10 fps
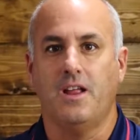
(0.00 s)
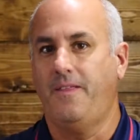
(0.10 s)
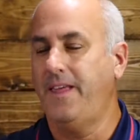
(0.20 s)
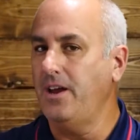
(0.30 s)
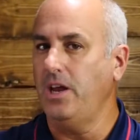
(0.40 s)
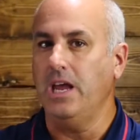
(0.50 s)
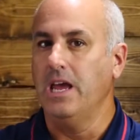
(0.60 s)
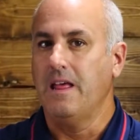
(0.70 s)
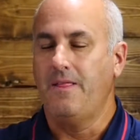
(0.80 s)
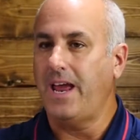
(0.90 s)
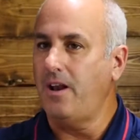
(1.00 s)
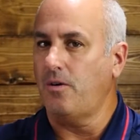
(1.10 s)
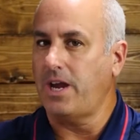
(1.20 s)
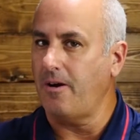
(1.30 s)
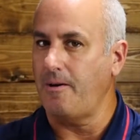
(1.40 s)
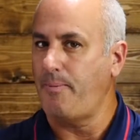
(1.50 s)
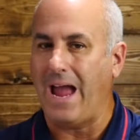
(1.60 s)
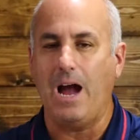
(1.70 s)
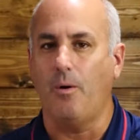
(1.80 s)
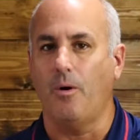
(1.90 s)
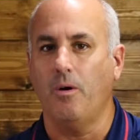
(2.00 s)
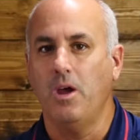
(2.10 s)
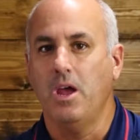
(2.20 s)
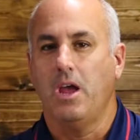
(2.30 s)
they don't carry power